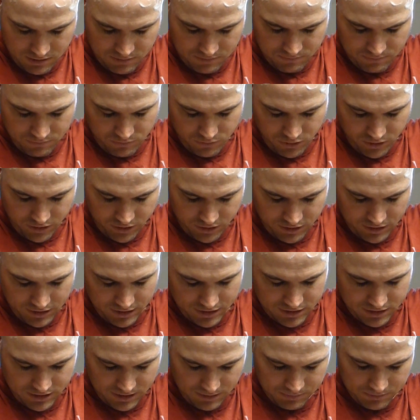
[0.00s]
more
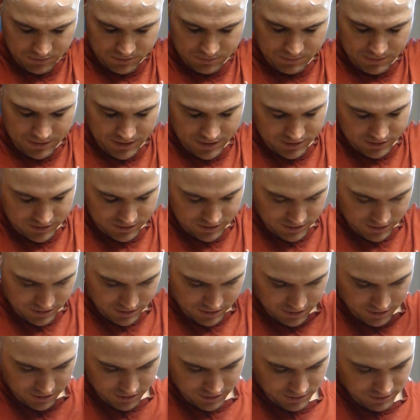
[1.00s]
touch-up spots than
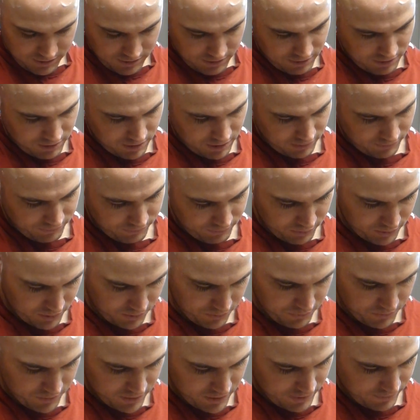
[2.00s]
the
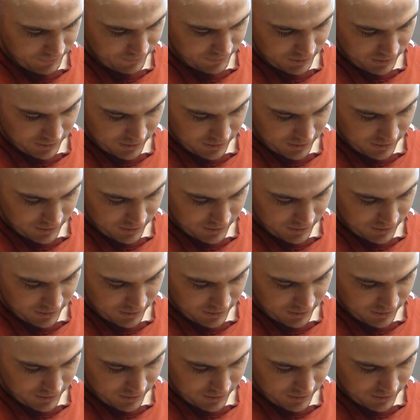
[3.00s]
R41 ever